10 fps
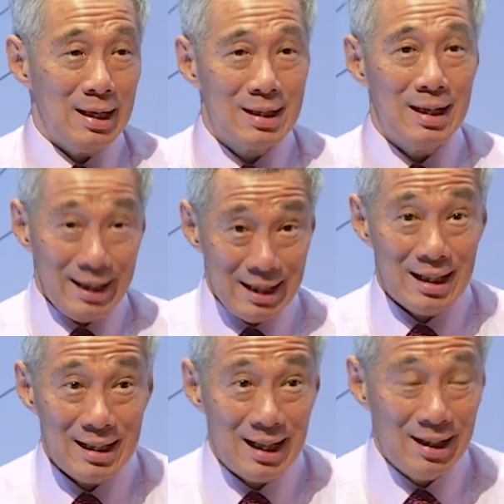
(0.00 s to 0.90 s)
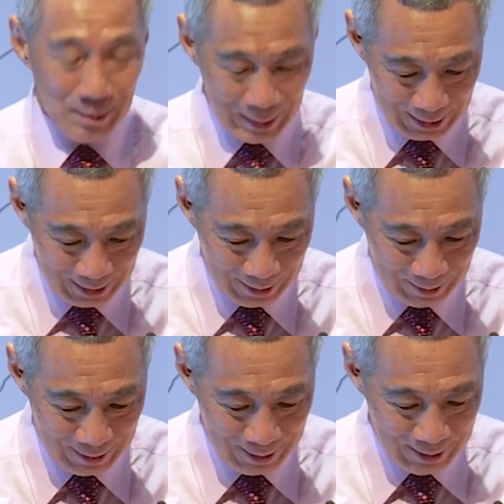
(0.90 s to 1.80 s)
guests, ladies and gentlemen.
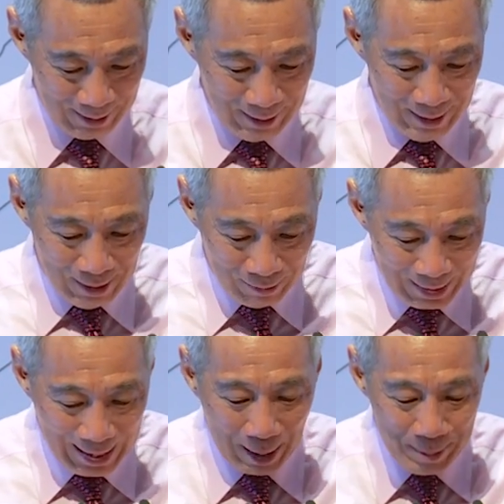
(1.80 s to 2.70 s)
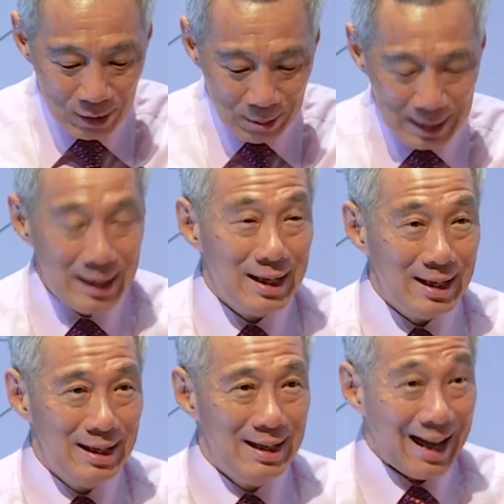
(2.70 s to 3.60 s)
Very happy to be
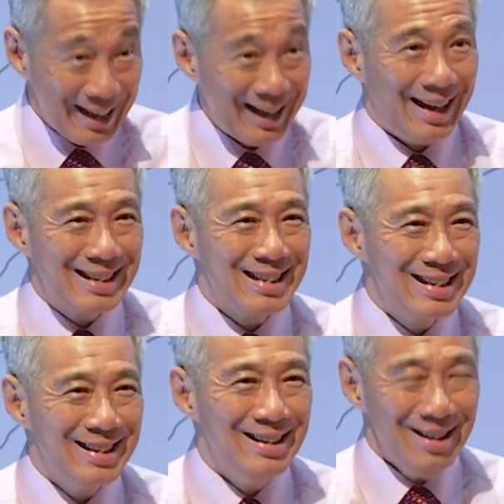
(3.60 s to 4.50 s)
here at last